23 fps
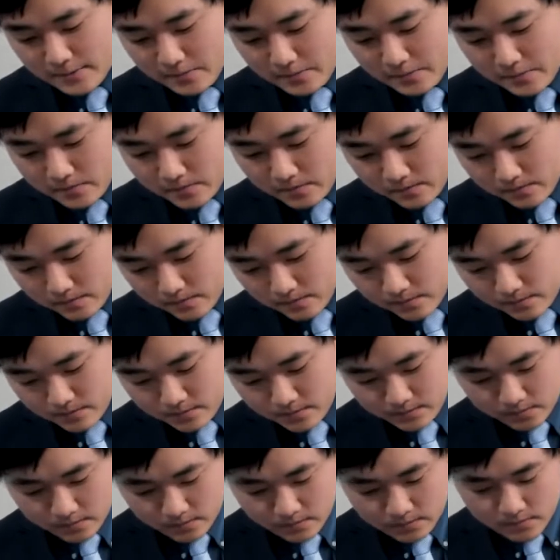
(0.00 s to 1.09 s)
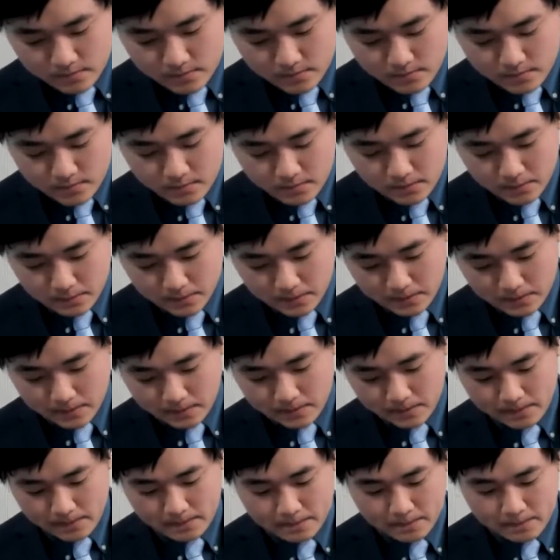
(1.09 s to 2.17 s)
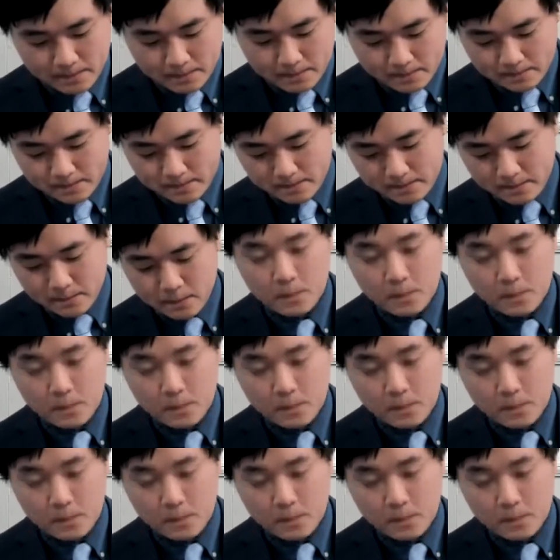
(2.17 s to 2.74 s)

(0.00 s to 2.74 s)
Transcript: (silence)